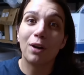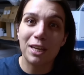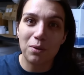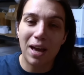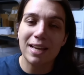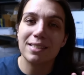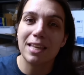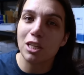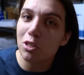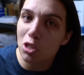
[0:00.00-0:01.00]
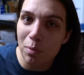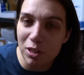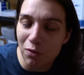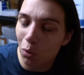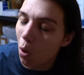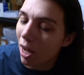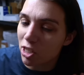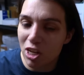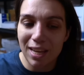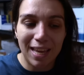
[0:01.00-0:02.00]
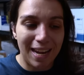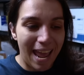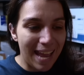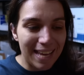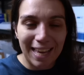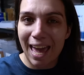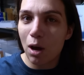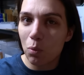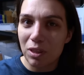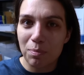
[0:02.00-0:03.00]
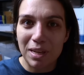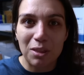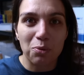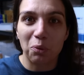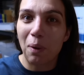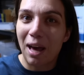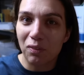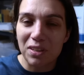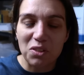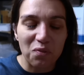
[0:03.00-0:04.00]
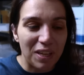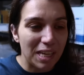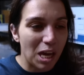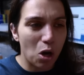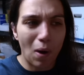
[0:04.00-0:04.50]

right, you guys, thank you so much for watching and hanging out with me throughout this video.